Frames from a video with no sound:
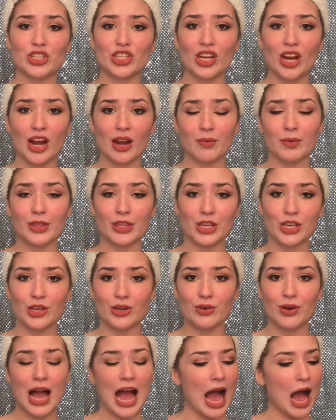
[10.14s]
sharing with
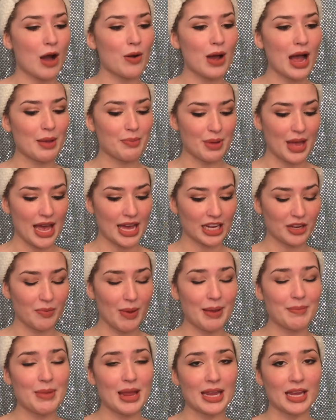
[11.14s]
you how I pack
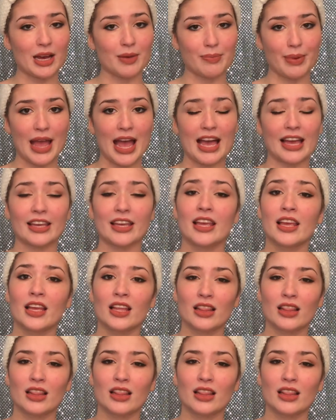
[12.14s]
my makeup bag